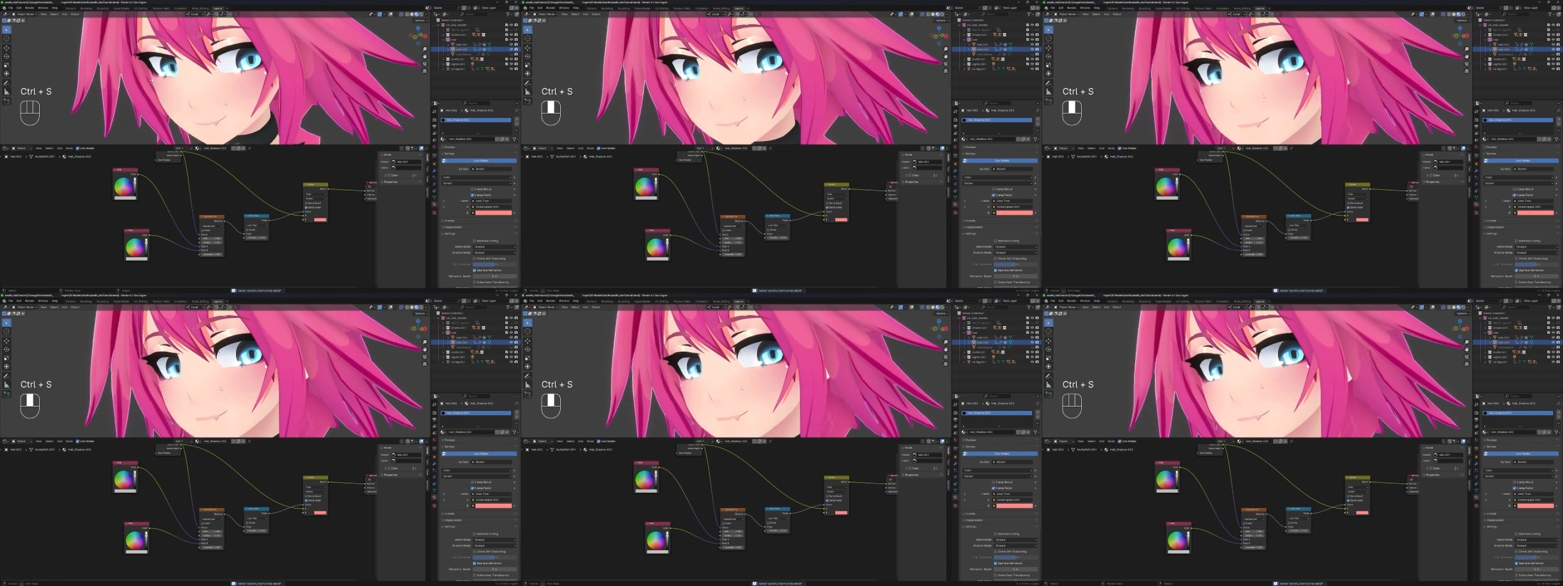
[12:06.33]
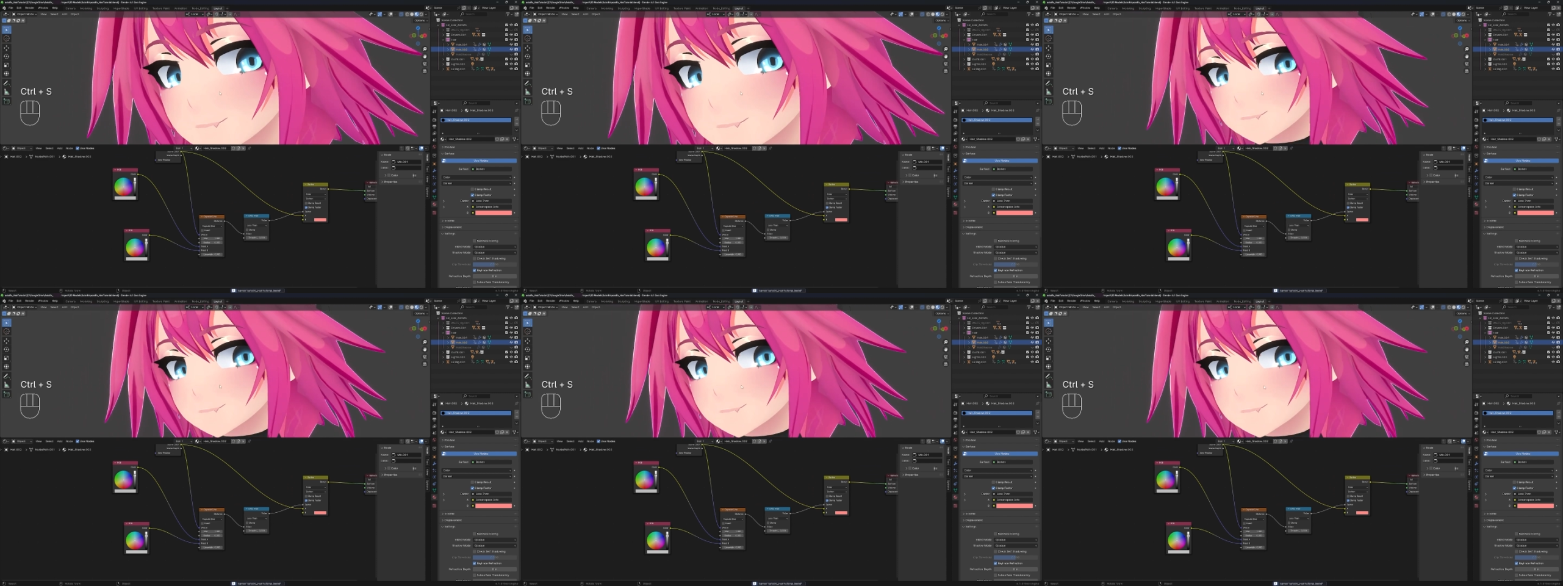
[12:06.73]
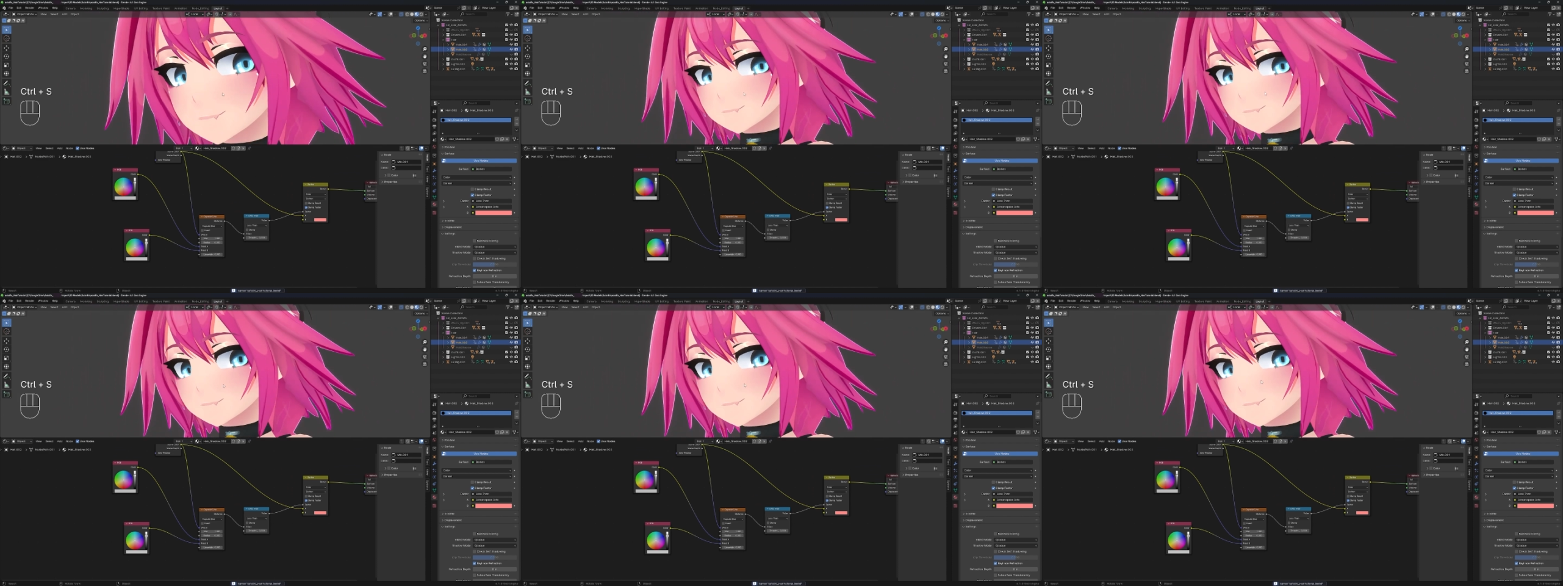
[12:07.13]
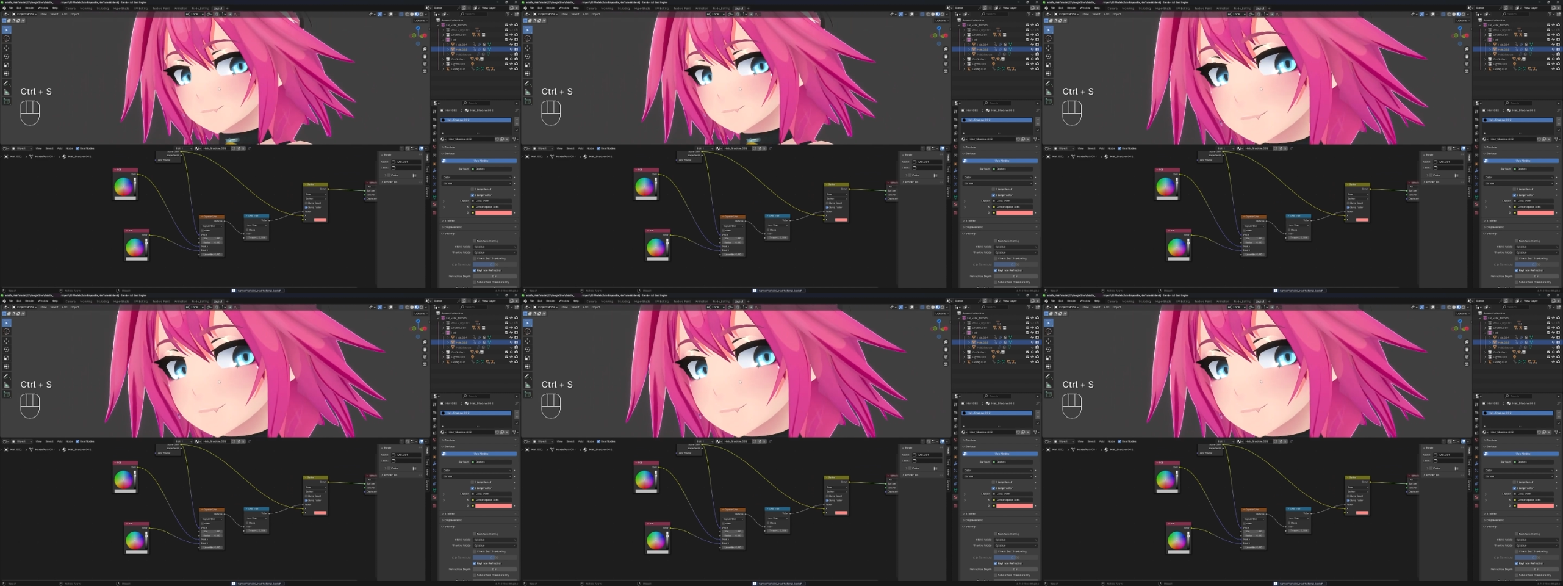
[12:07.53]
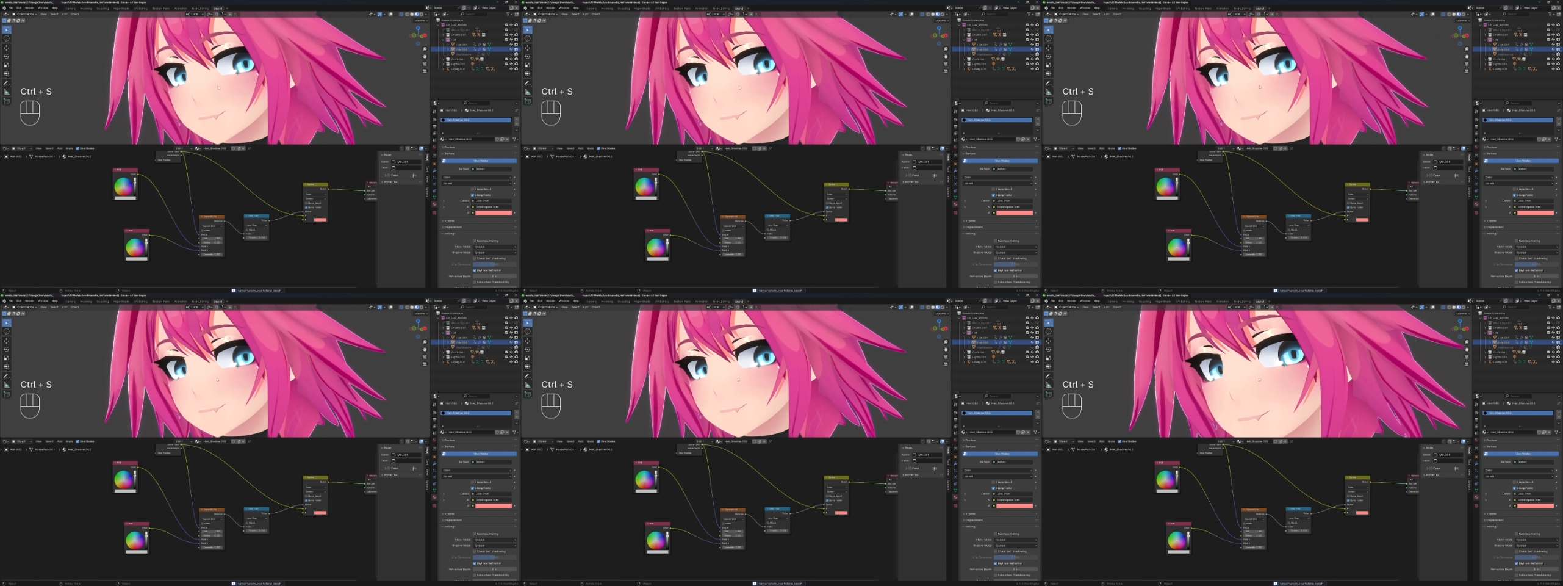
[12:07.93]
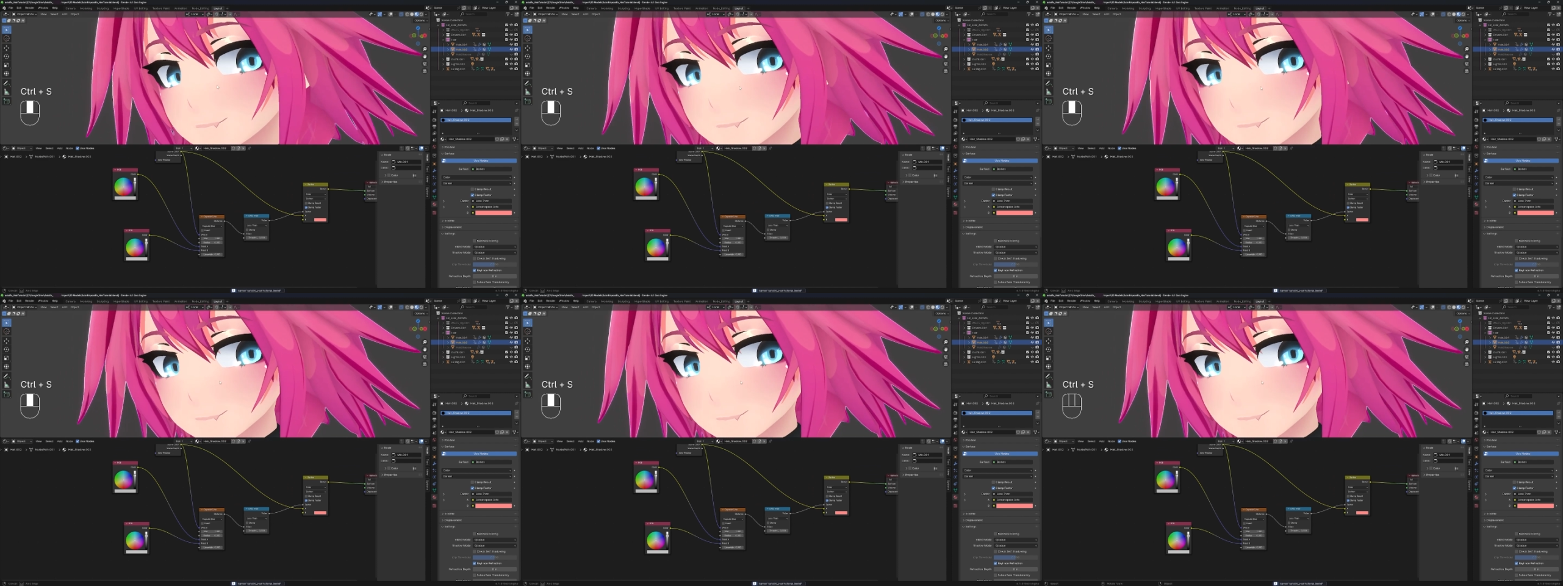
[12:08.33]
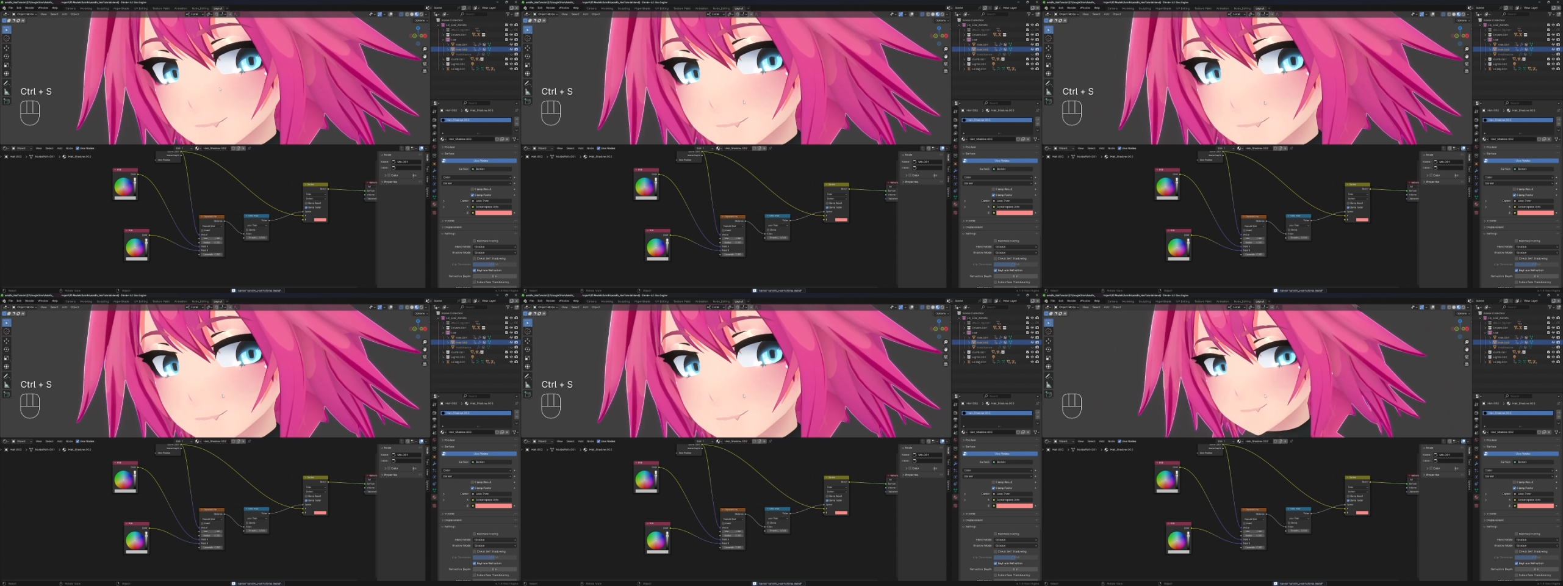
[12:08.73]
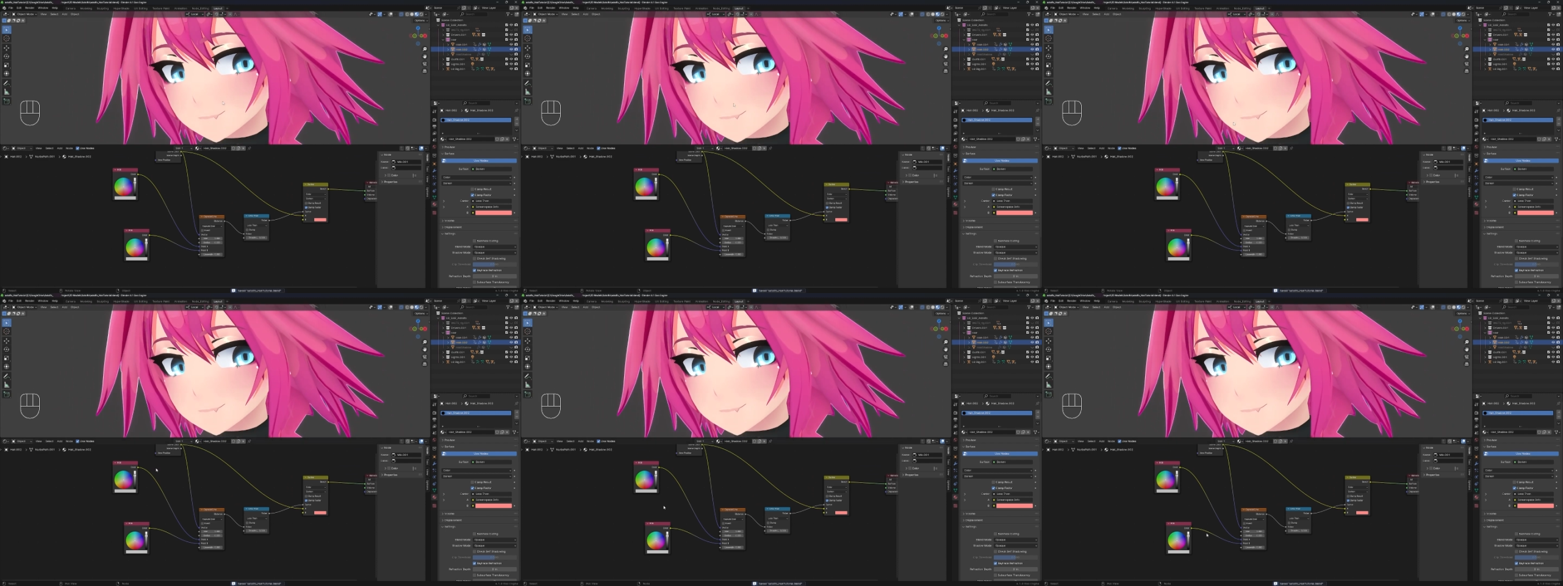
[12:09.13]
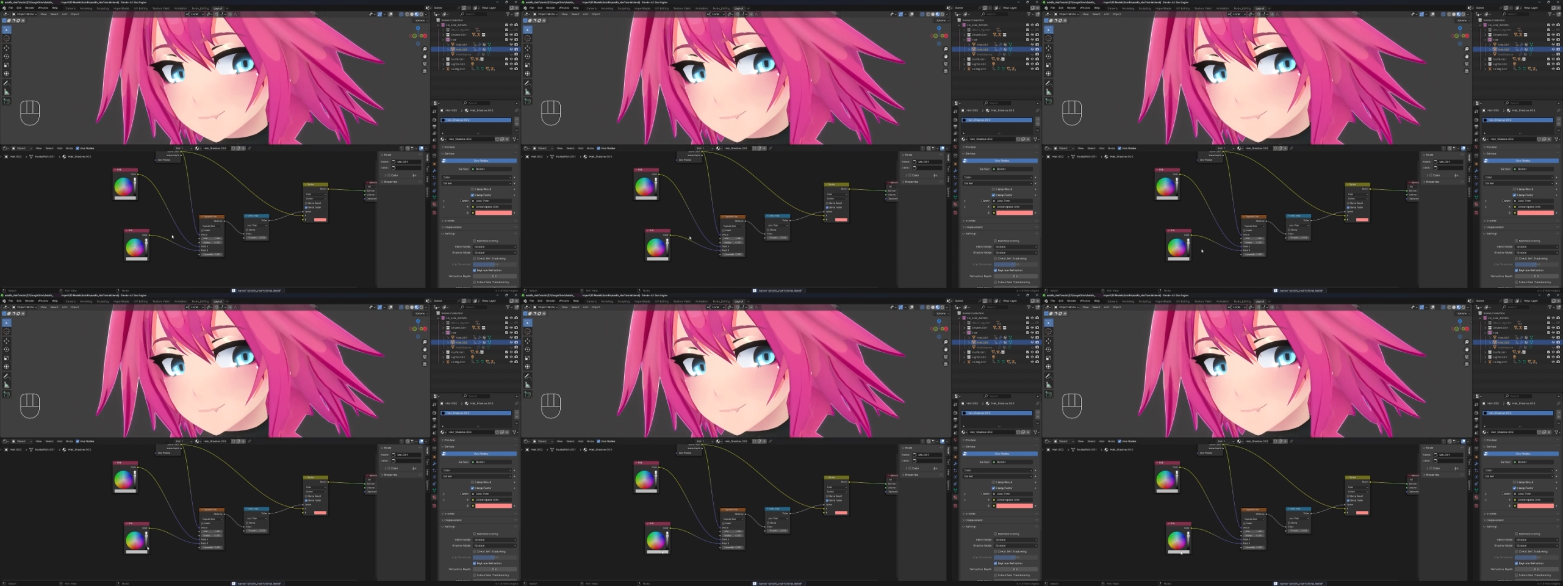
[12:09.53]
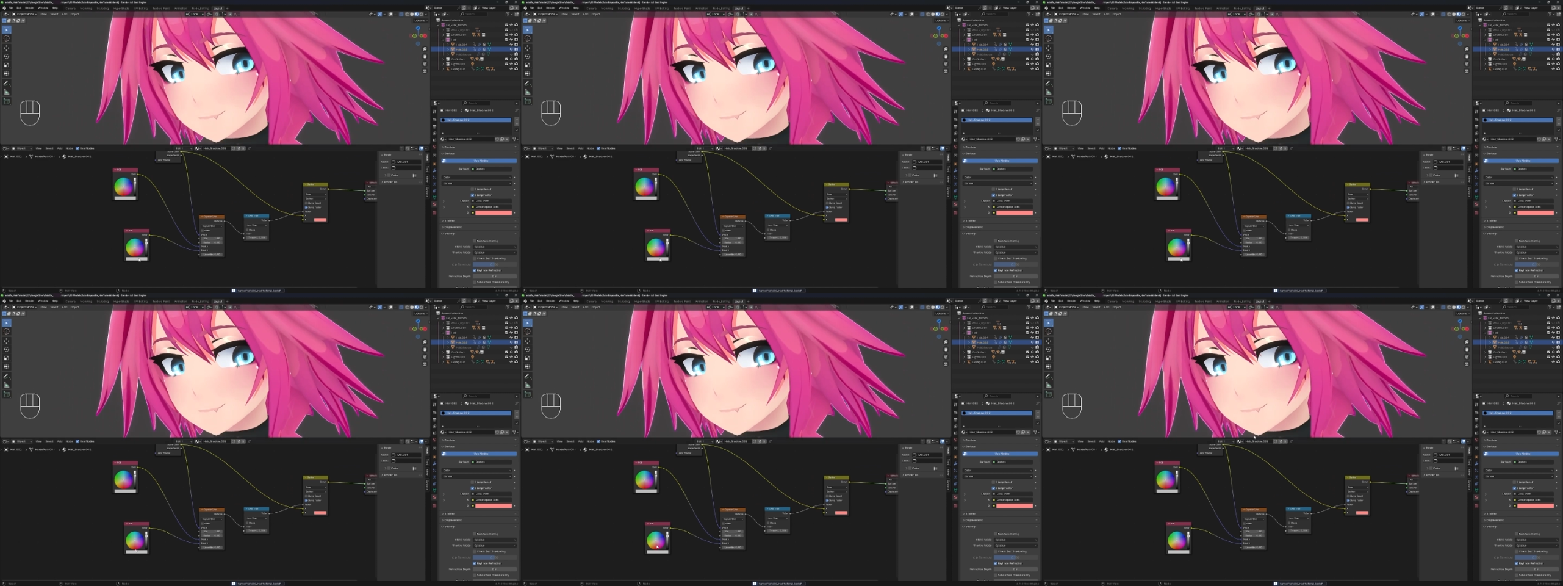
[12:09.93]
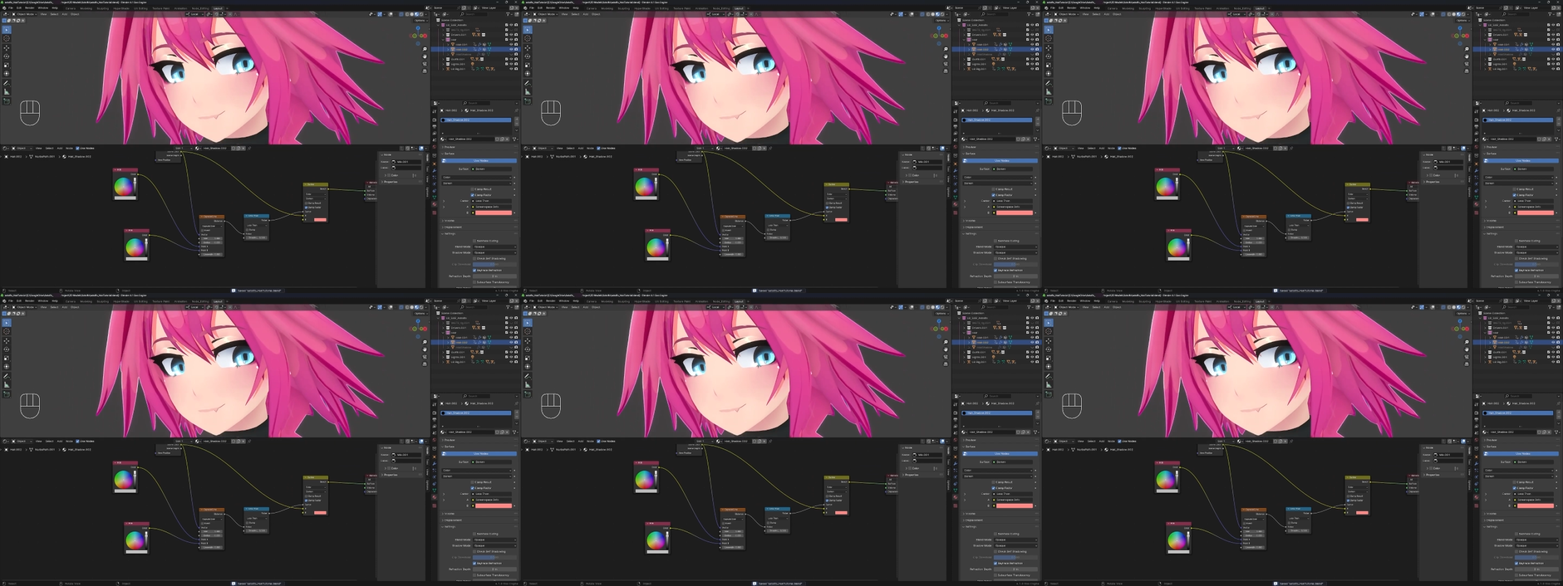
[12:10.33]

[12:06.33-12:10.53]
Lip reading: No face is visible, so there are no lips to read.